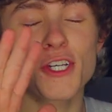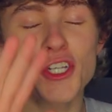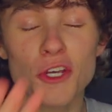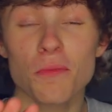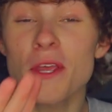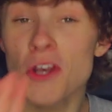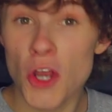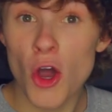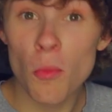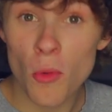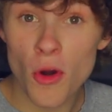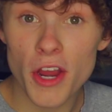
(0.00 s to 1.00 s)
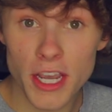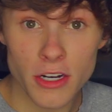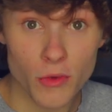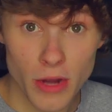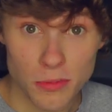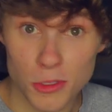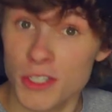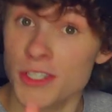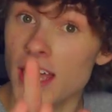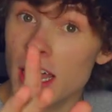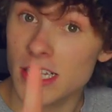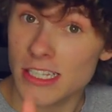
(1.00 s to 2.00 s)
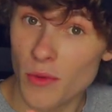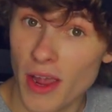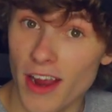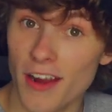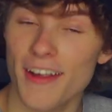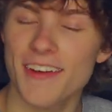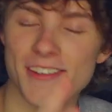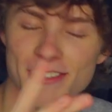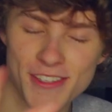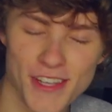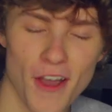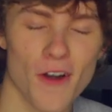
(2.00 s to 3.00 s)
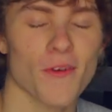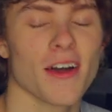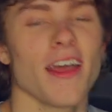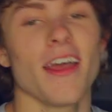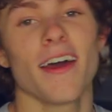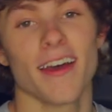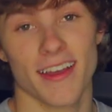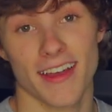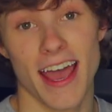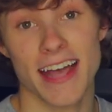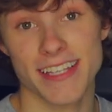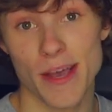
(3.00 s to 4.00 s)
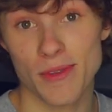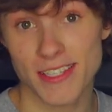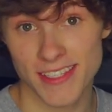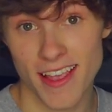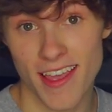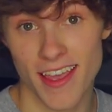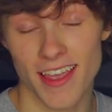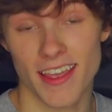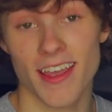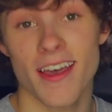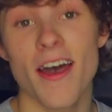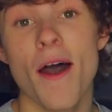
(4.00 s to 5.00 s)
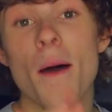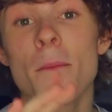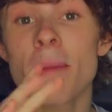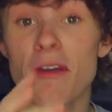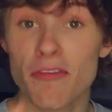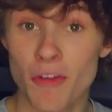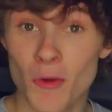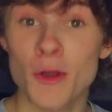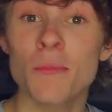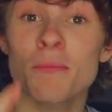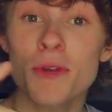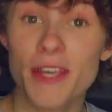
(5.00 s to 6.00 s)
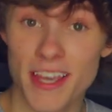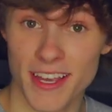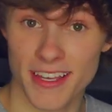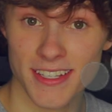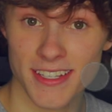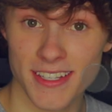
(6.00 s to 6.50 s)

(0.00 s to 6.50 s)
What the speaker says: should be no more interruptions, I swear. So, as I was saying, my phone number is...